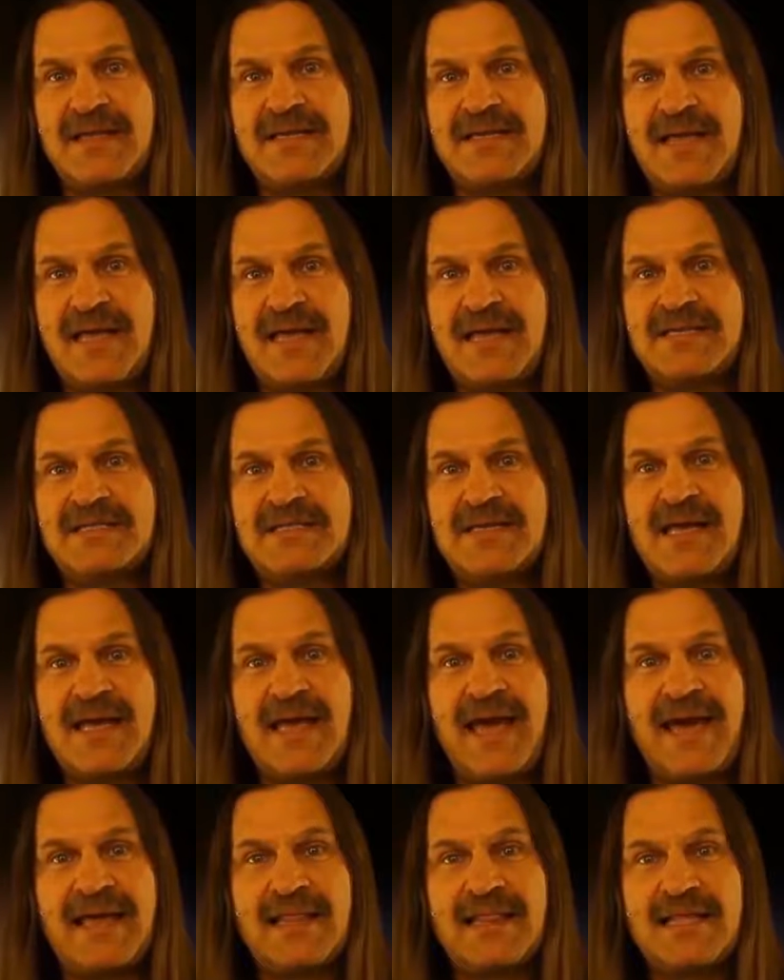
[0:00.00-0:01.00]
that it takes
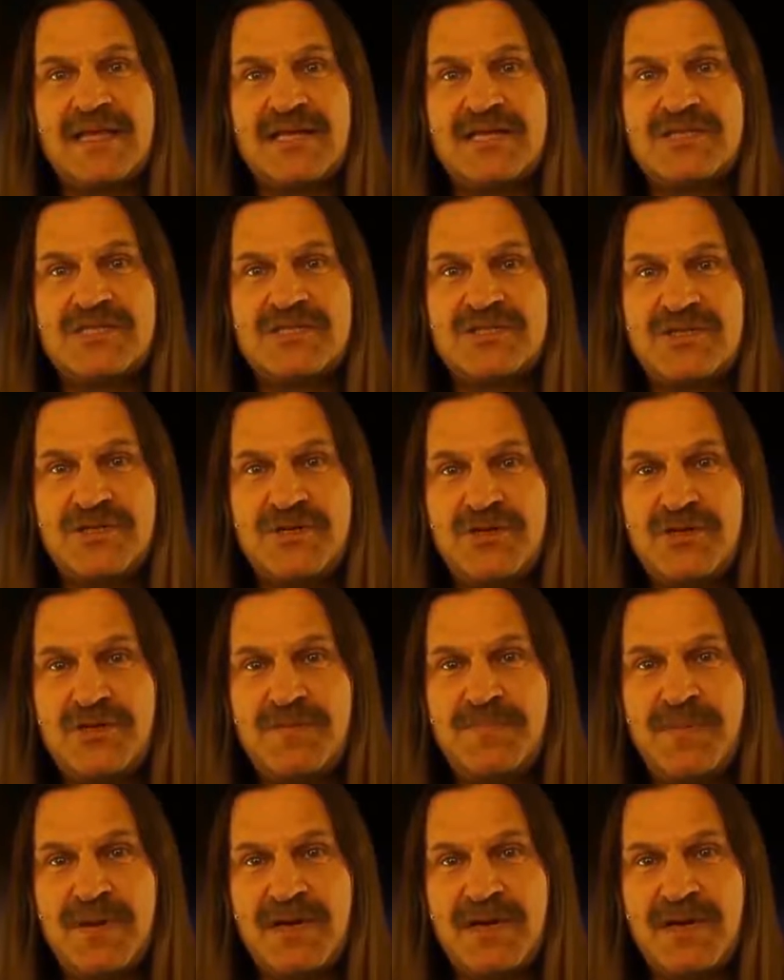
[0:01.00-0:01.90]
at least two